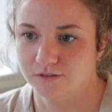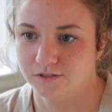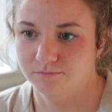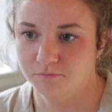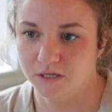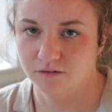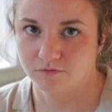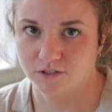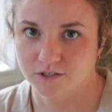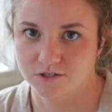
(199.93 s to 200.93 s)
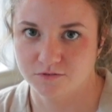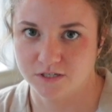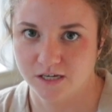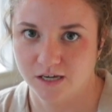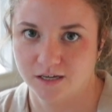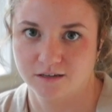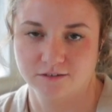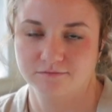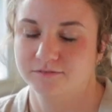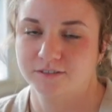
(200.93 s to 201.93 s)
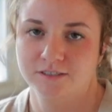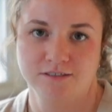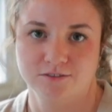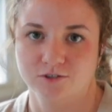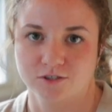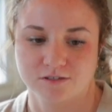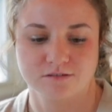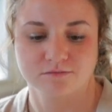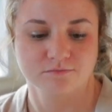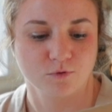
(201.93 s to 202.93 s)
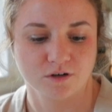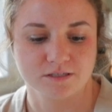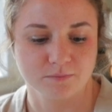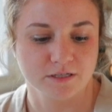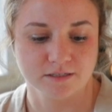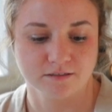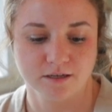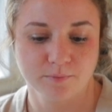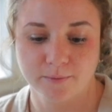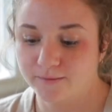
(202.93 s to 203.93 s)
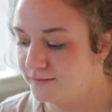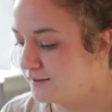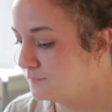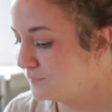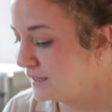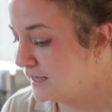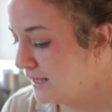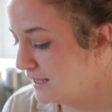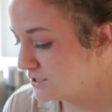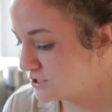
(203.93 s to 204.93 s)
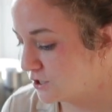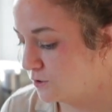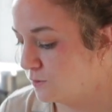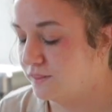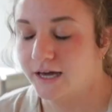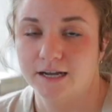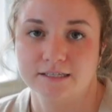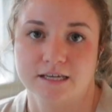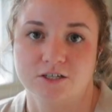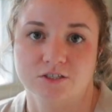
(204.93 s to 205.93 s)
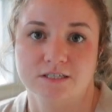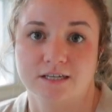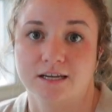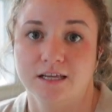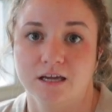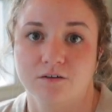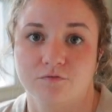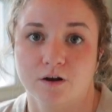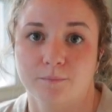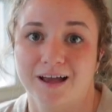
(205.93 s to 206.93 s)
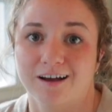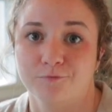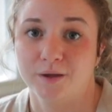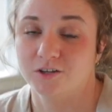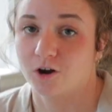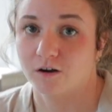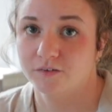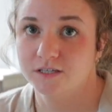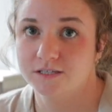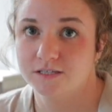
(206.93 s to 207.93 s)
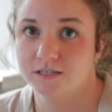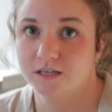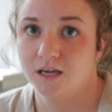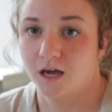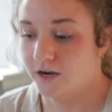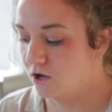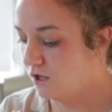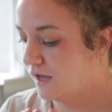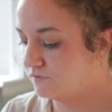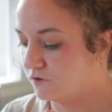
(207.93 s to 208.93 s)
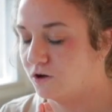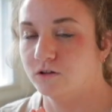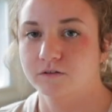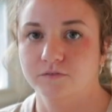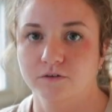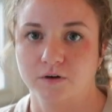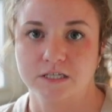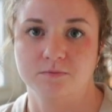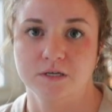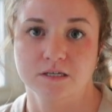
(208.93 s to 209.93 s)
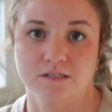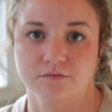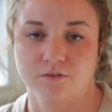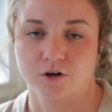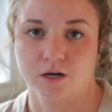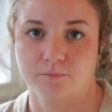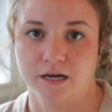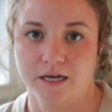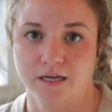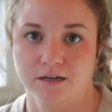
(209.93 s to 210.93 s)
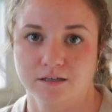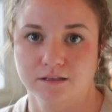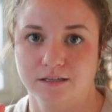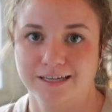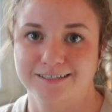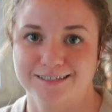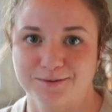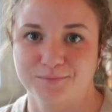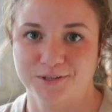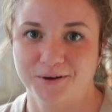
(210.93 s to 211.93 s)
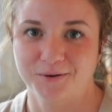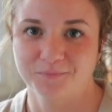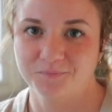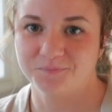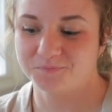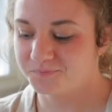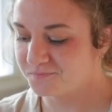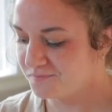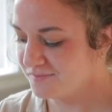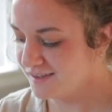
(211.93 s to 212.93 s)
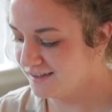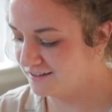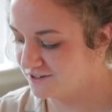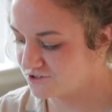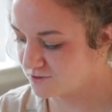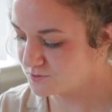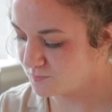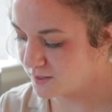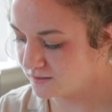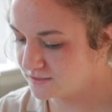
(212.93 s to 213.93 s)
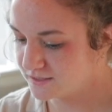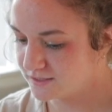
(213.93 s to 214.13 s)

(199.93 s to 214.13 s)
the meat really juicy, and it just works amazingly apparently. So that is actually a technique from Half Baked Harvest, and I'll have all of the recipes, if they're not mine, linked down below in the description box.